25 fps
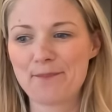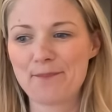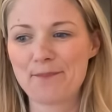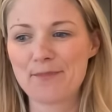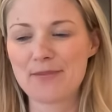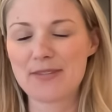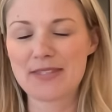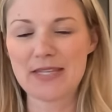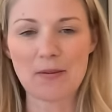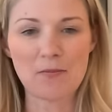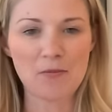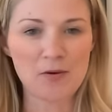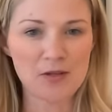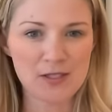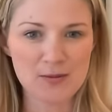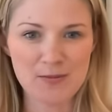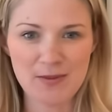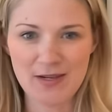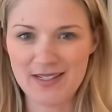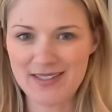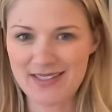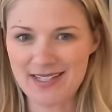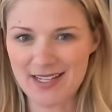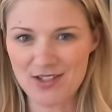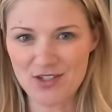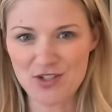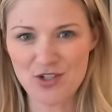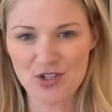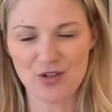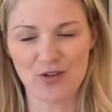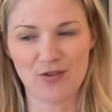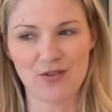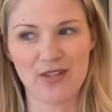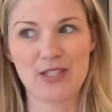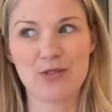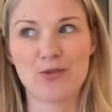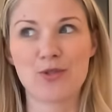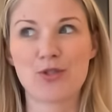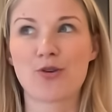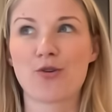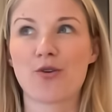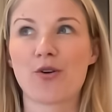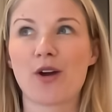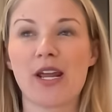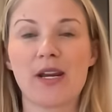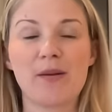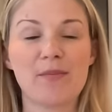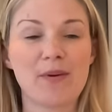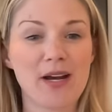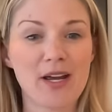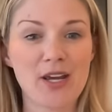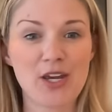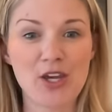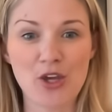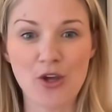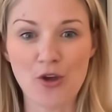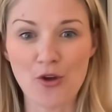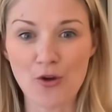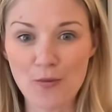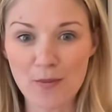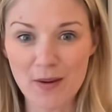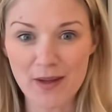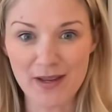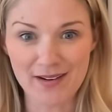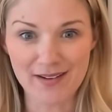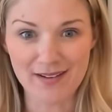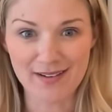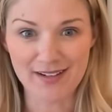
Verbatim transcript: someone's been intentional. This was created by a human.